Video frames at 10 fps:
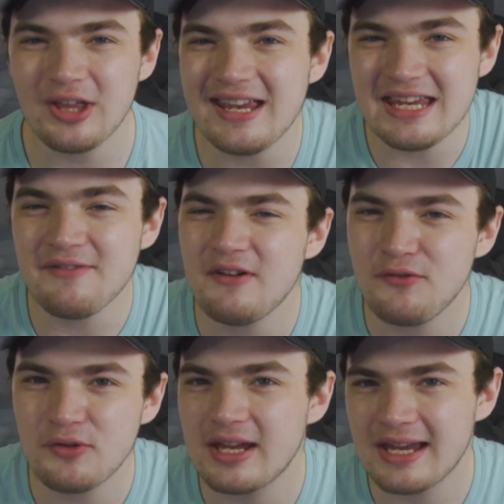that even
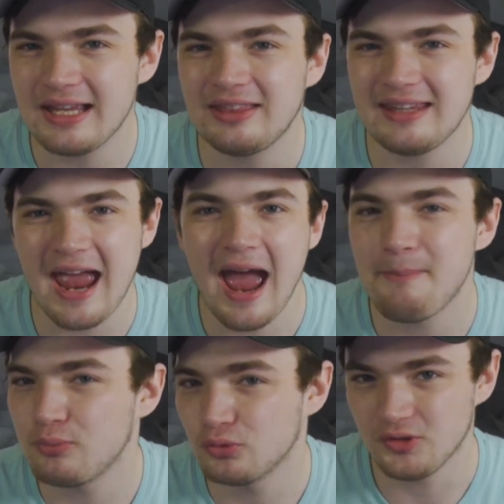if you could get the
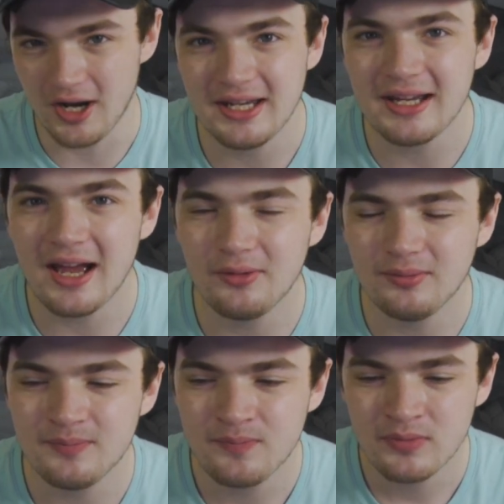app running
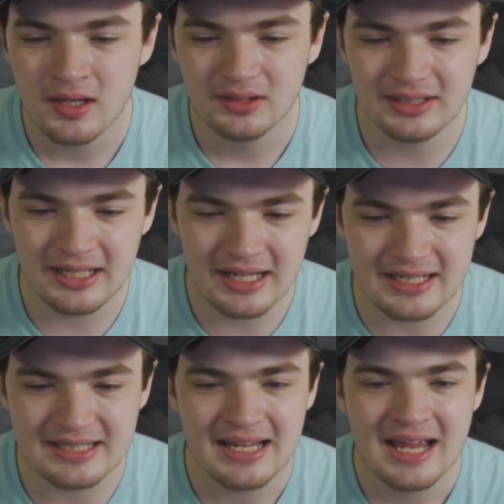on
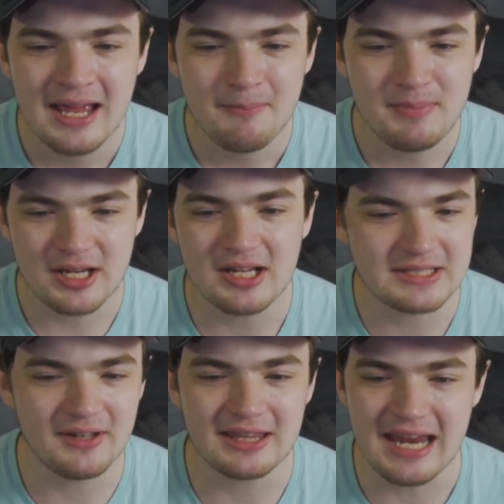Linux, because
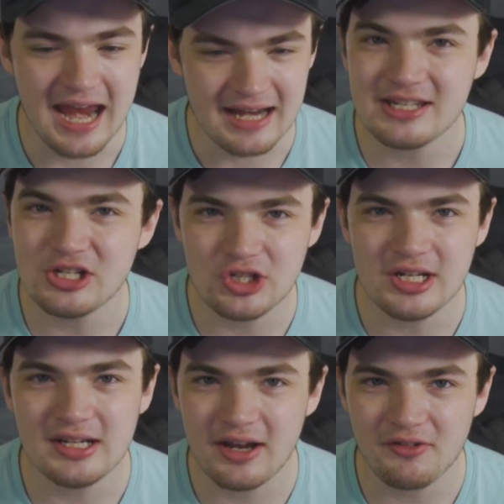of like the
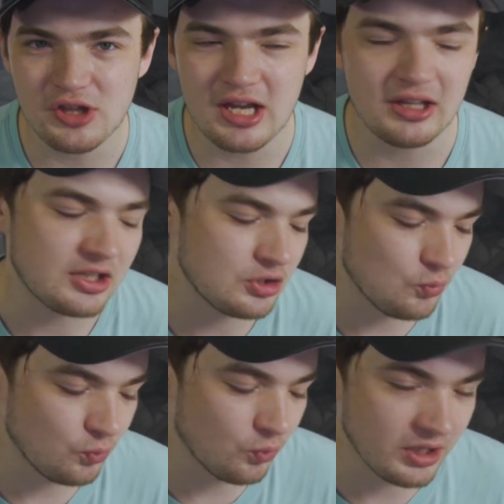anti-cheat and everything, like you
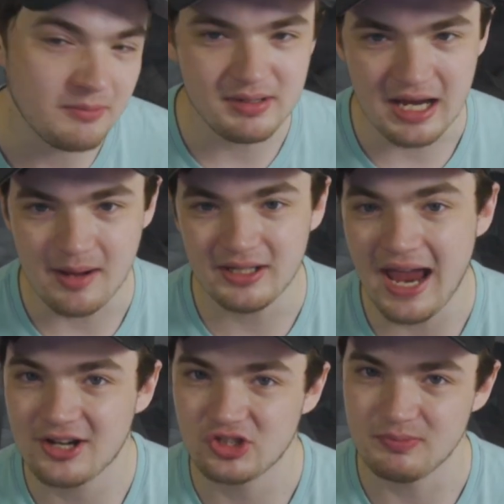wouldn't be able to
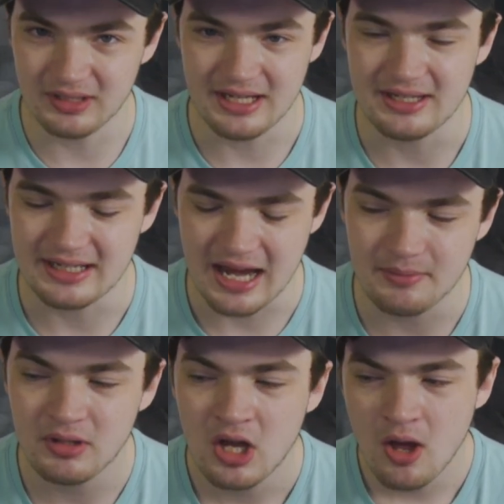actually play the
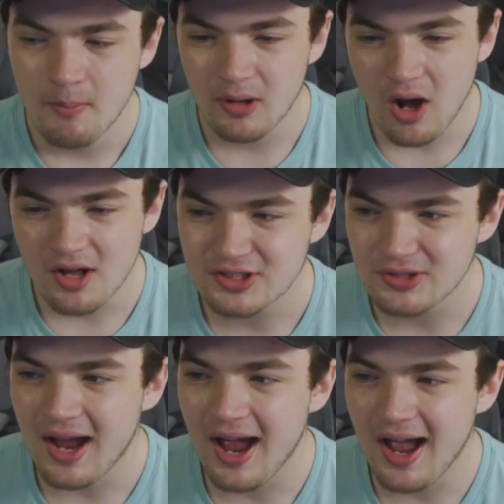game. But
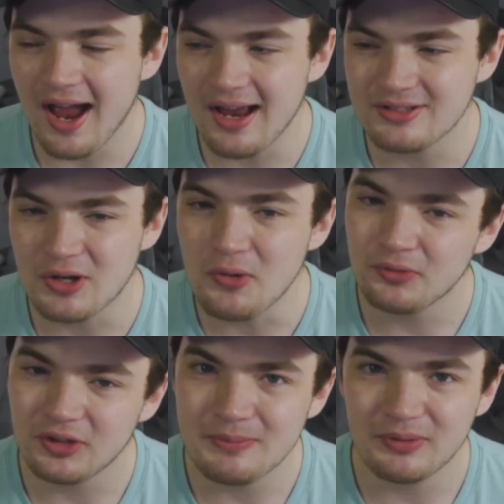also, I don't
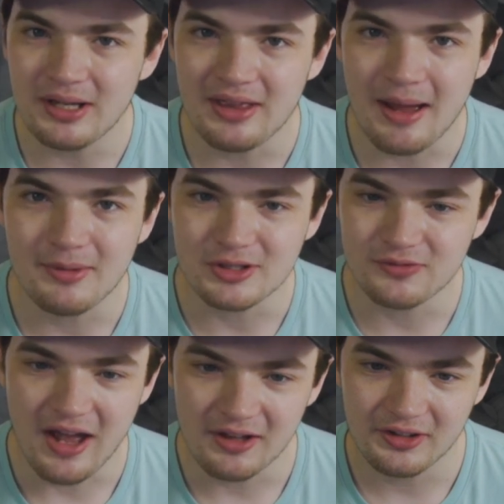really play that much
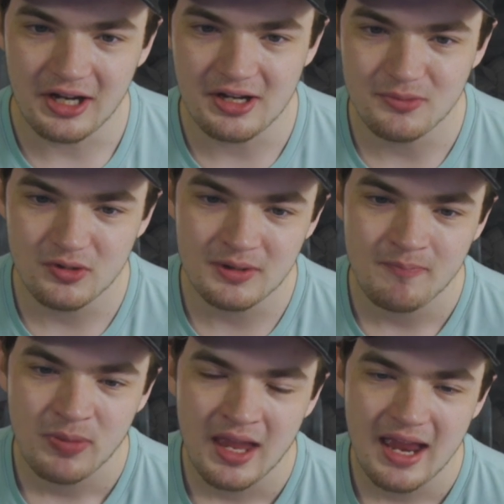Valorant anymore,
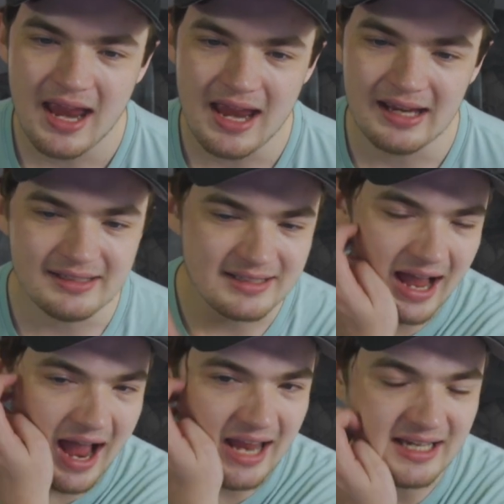and
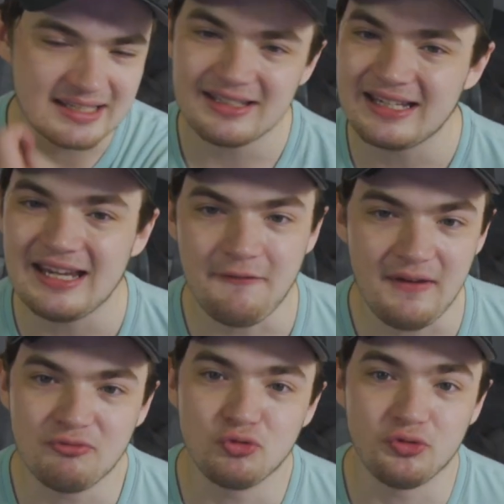I guess like if
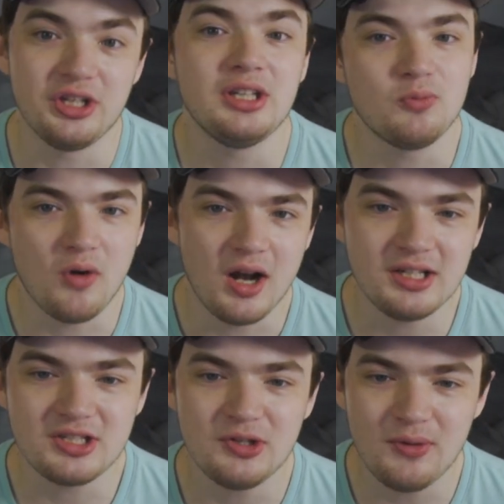I really
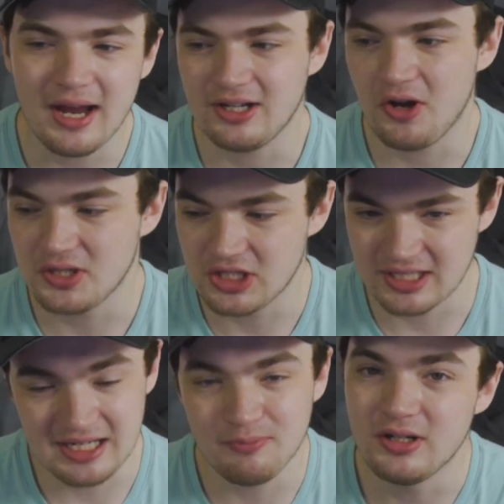wanted to, I could always
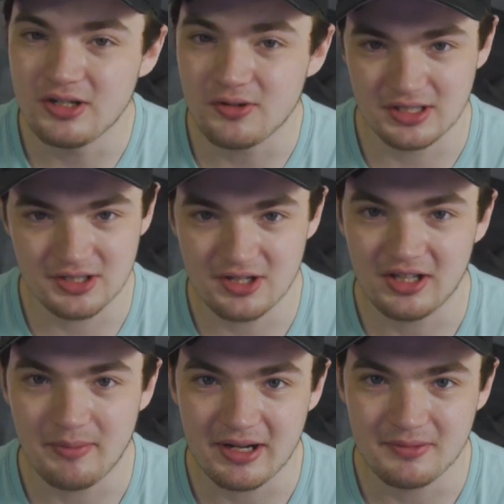just keep Windows
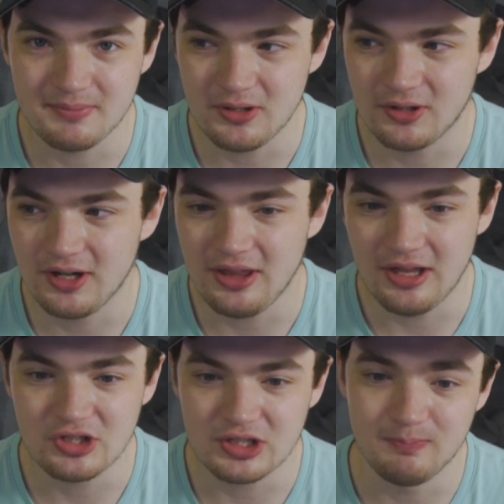installed on my computer and
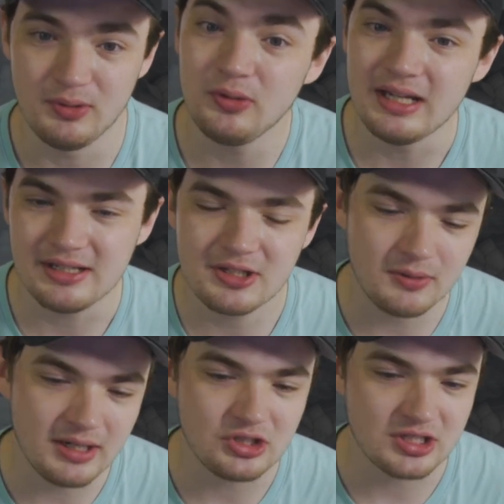then just boot
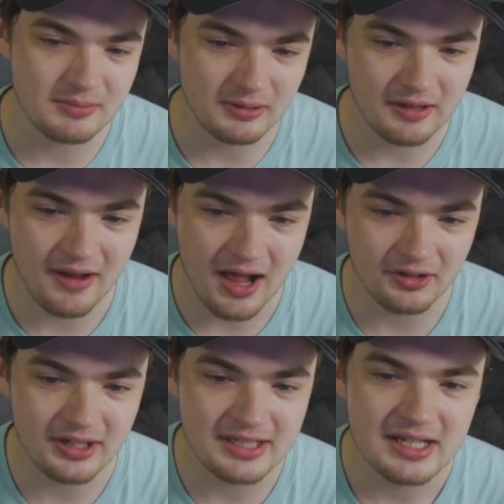into it just to play
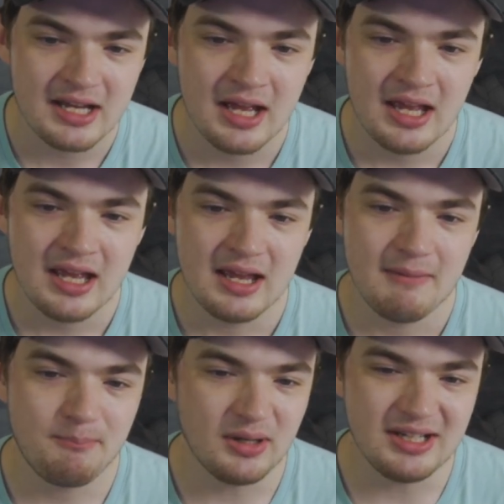Valorant.
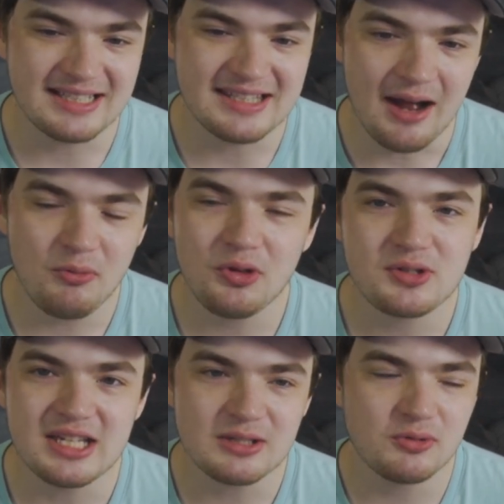But it's not one of
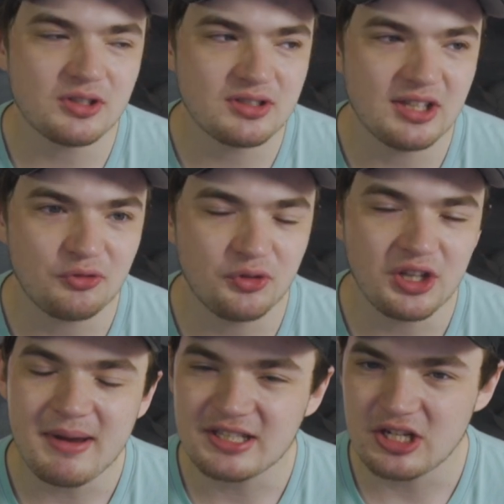those things where it like
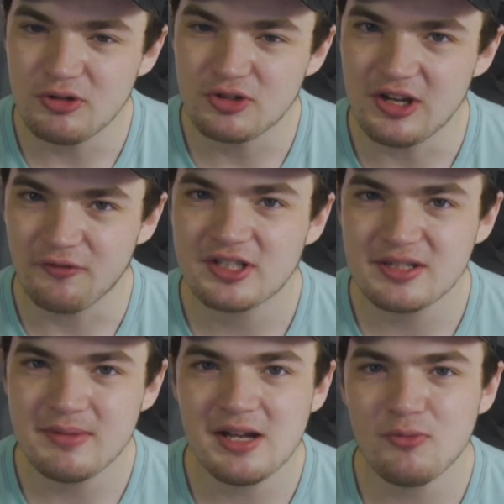really makes a huge difference
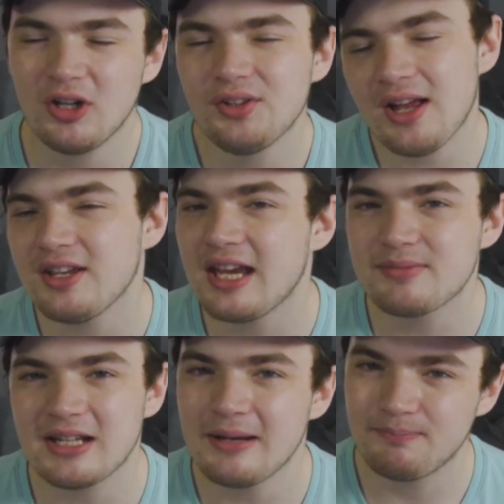to me anymore. A lot of the
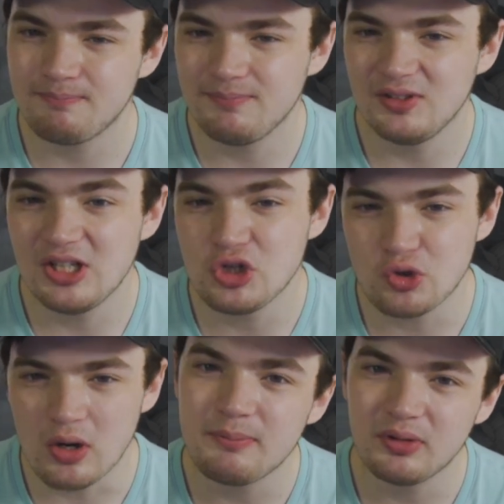games I
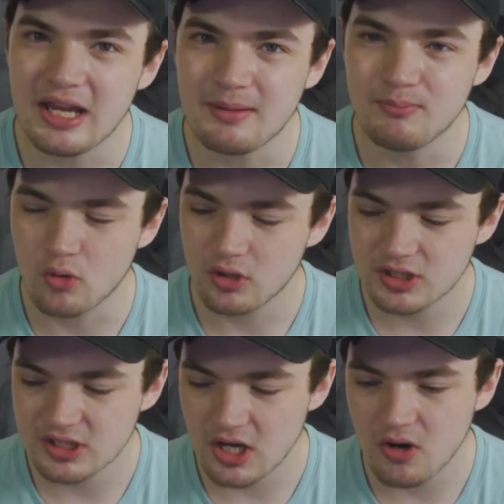enjoy playing more
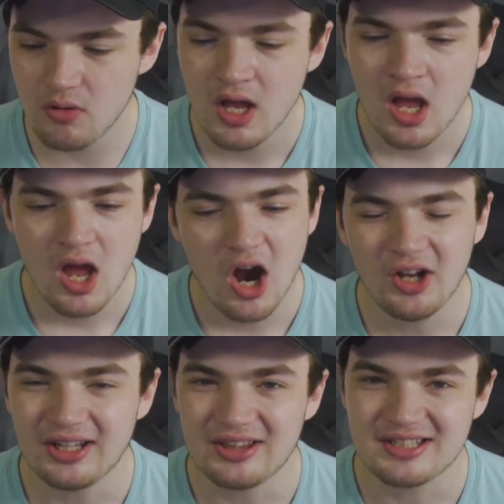so
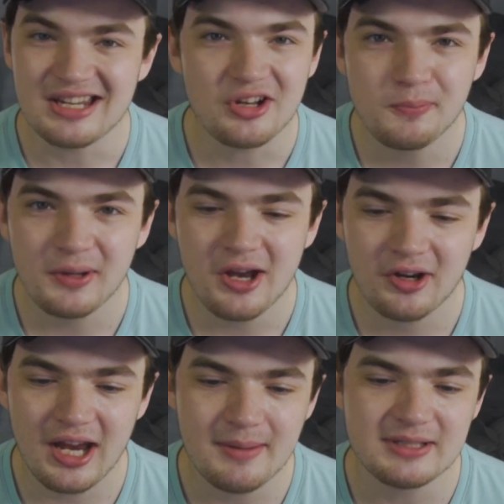are like the single
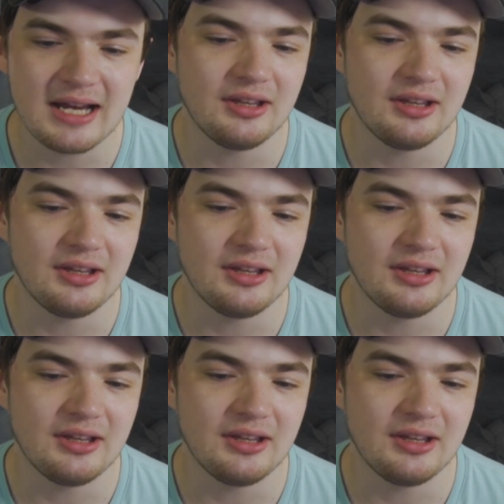player games. Like I